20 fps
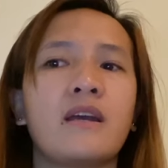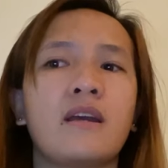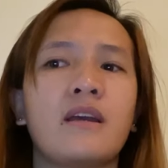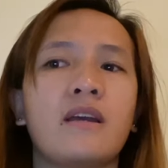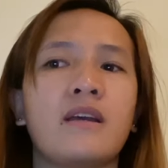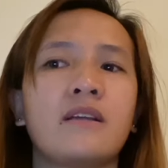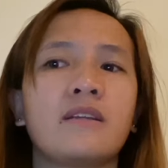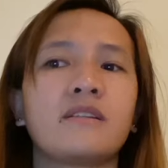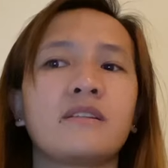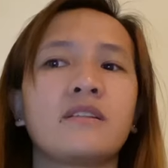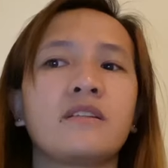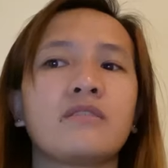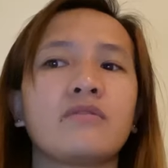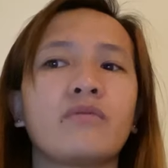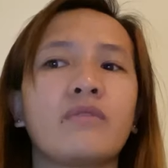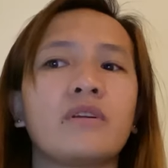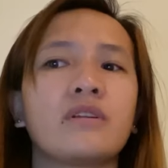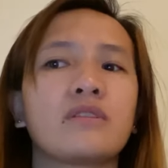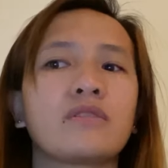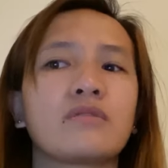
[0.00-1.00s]
and
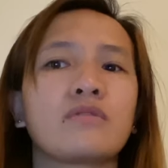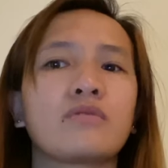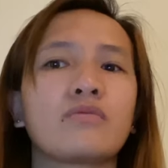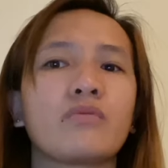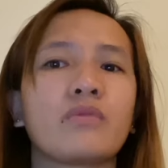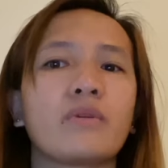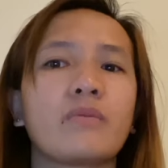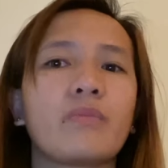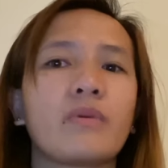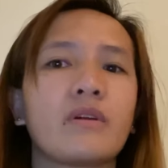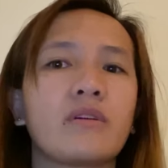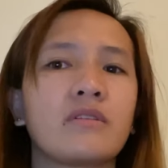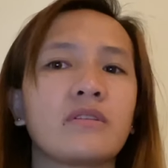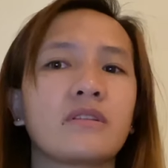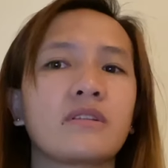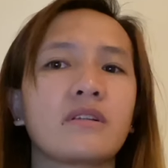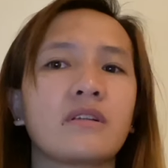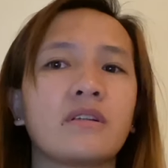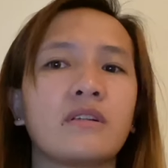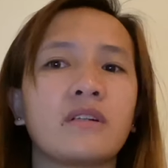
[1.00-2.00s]
situations where
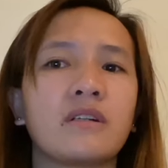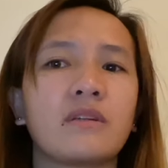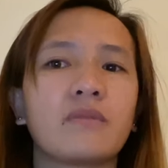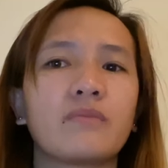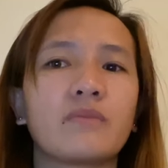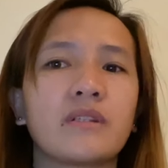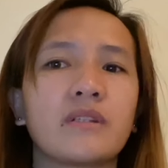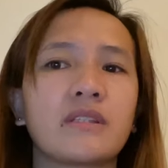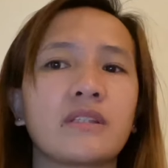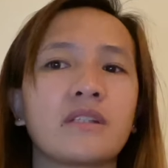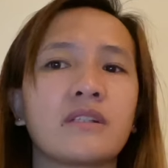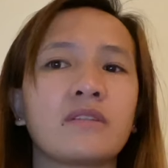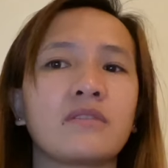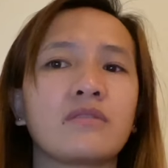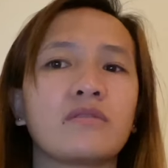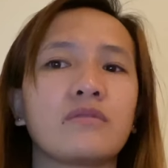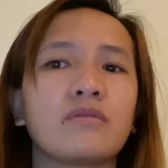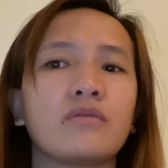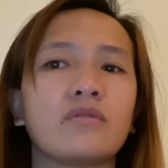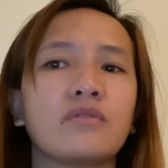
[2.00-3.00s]
parents are not
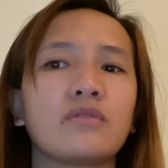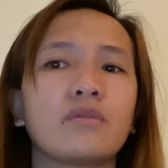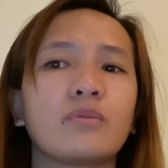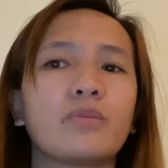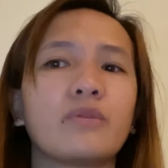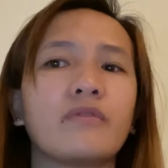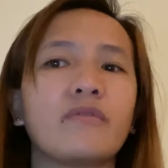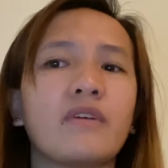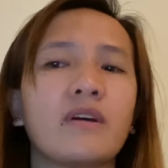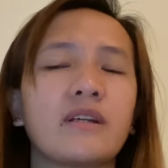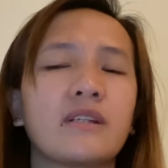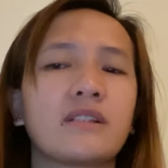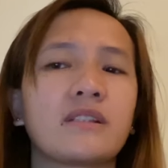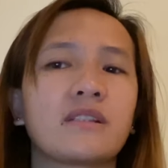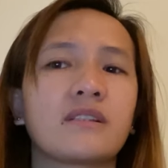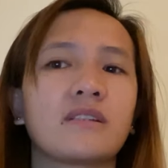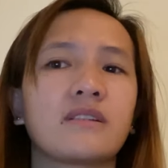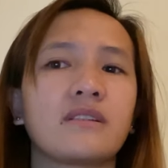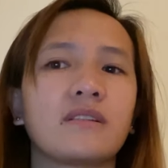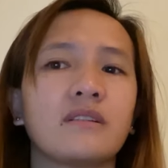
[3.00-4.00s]
present to
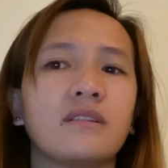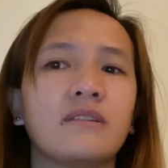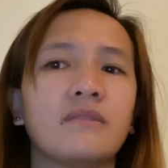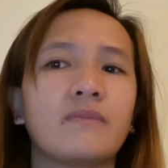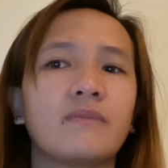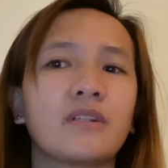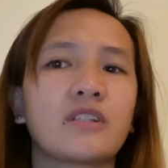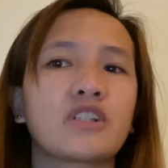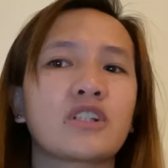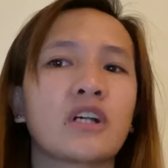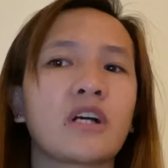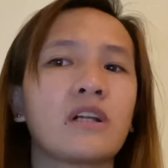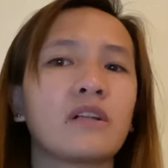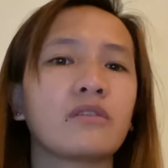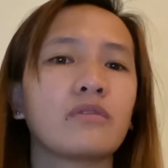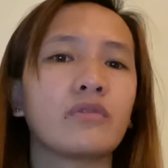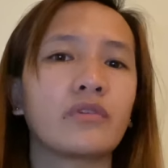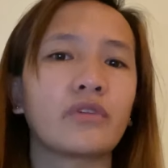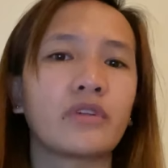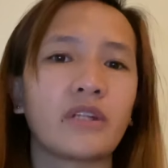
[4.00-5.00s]
supervise a
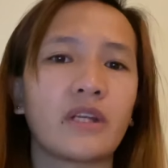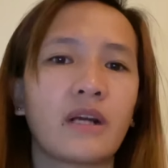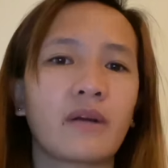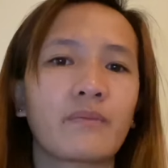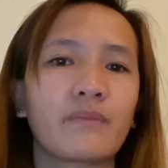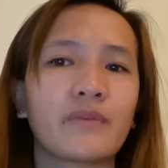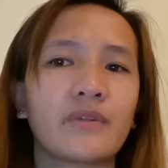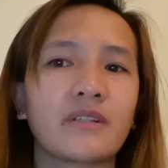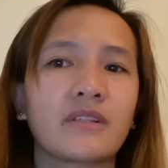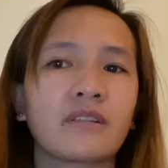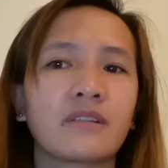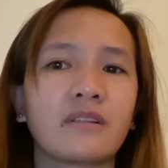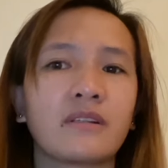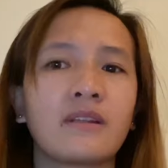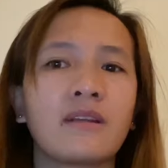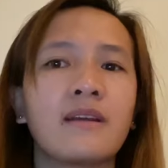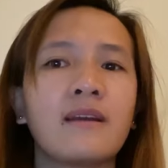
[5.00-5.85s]
child or young person.